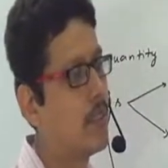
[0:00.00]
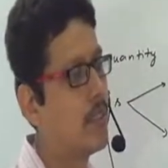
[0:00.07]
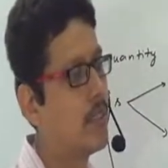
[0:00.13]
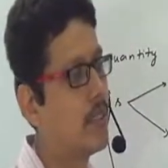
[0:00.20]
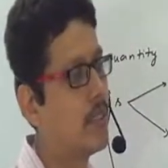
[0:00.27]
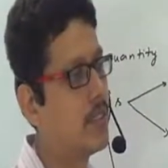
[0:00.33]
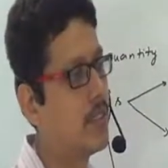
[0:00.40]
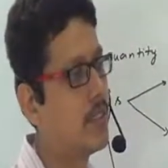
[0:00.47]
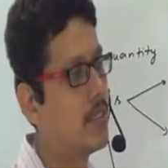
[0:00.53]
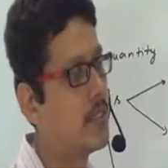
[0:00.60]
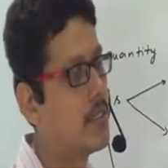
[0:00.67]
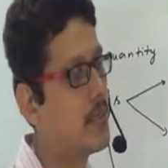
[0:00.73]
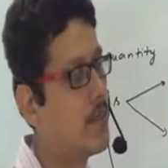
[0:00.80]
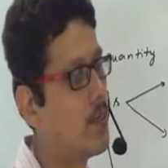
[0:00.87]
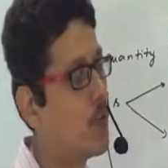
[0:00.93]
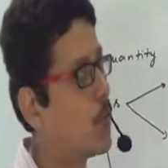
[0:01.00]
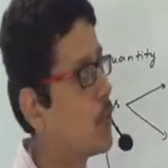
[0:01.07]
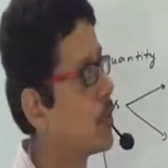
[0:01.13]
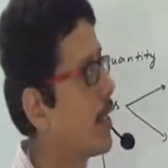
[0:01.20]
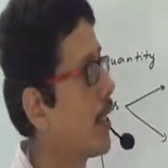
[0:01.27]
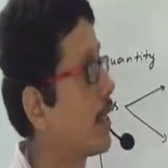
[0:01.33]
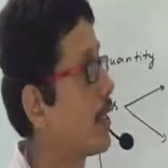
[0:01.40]
Pressure is
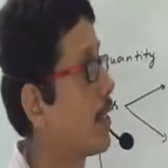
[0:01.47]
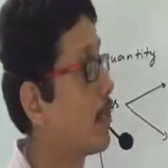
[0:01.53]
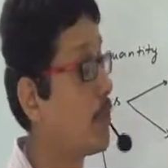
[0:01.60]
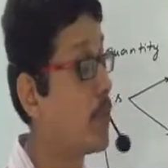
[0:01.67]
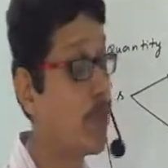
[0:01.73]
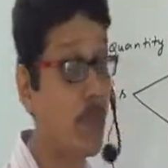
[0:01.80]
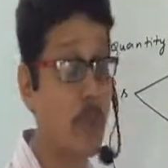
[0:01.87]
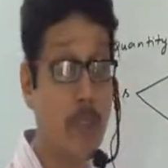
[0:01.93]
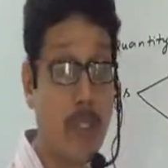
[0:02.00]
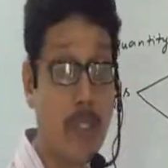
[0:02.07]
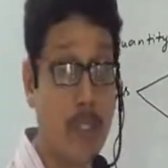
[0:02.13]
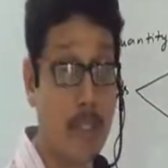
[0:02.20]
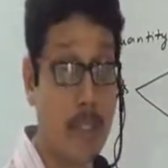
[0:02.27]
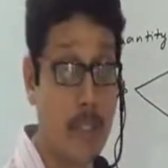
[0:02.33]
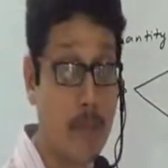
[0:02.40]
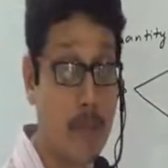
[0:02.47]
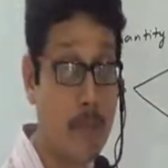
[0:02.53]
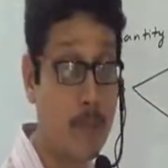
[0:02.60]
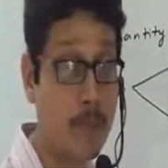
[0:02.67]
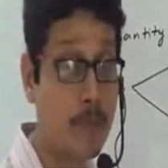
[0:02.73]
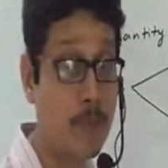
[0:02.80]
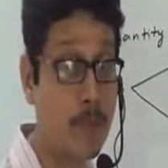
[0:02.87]
force acting per unit
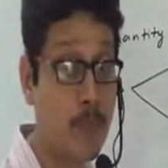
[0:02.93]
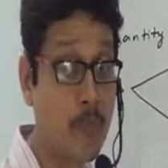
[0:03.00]
area,